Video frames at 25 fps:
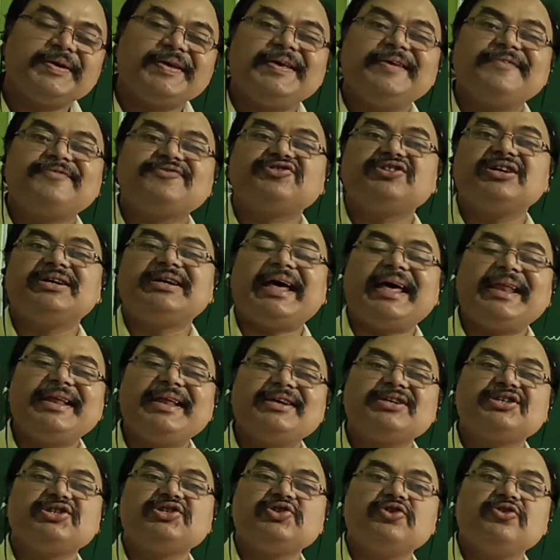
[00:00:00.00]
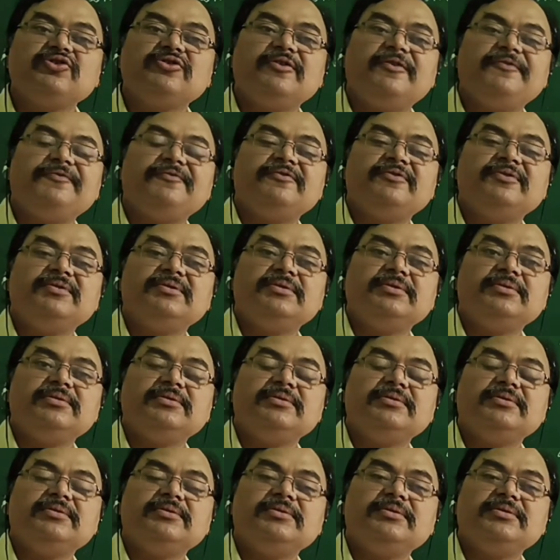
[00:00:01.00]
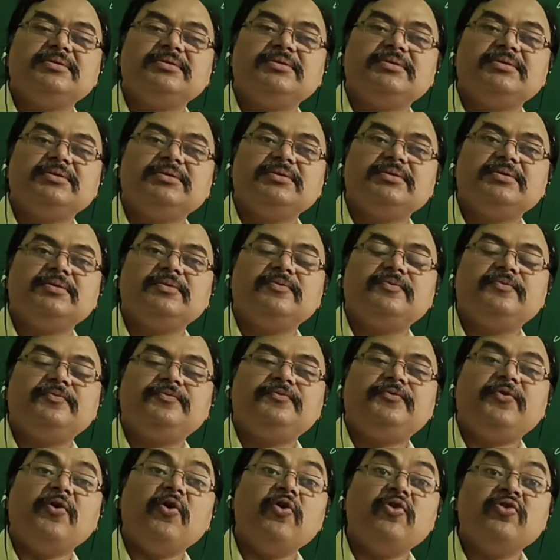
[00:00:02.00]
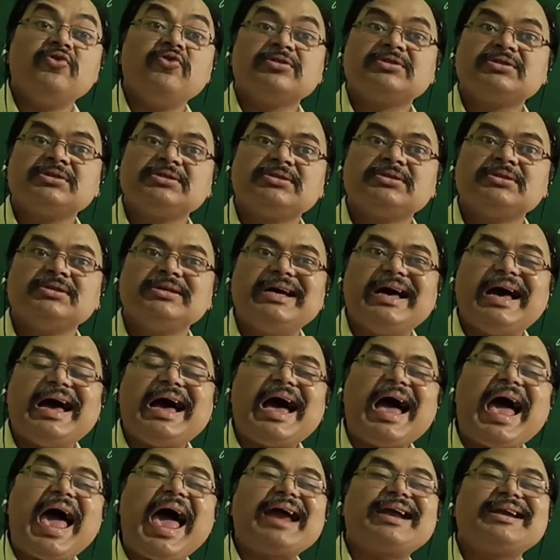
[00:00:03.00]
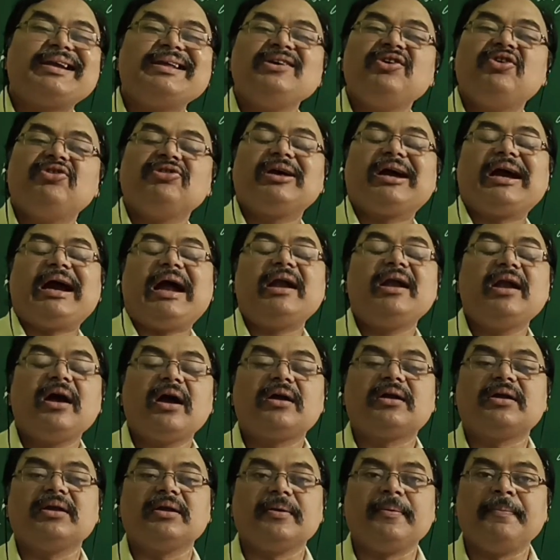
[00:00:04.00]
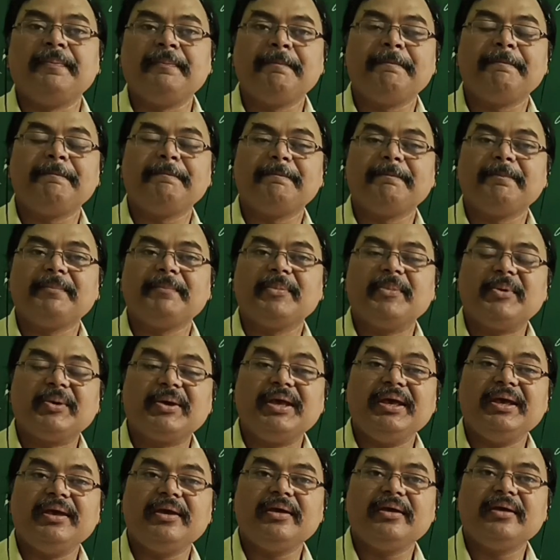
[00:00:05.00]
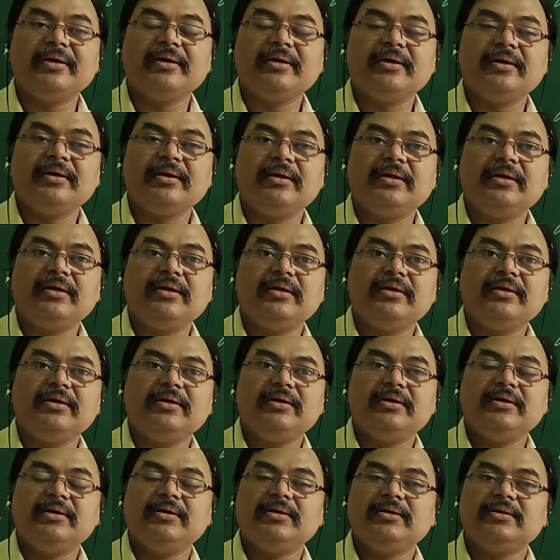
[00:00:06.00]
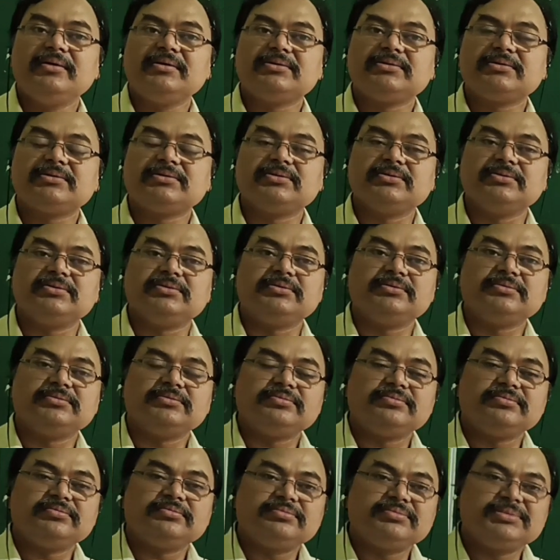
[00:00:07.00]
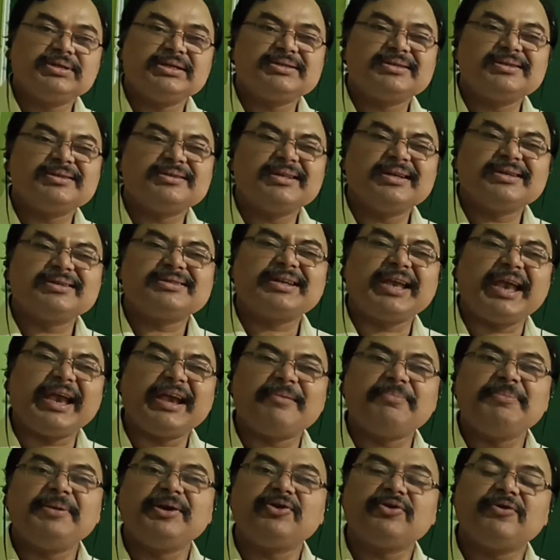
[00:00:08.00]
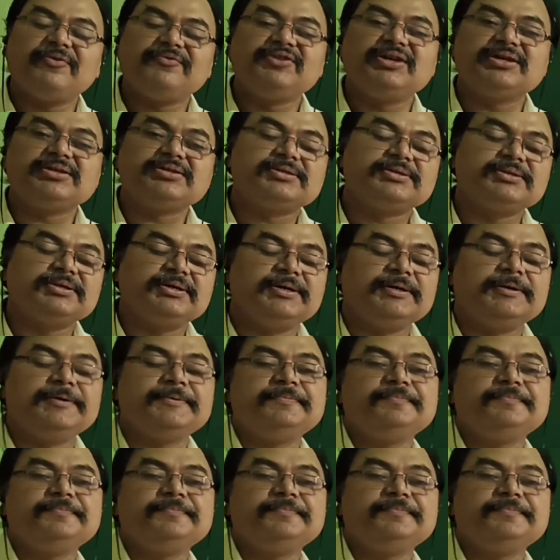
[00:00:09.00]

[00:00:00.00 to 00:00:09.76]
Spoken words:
gives the direction of force acting on the conductor. Okay, so this is the statement of this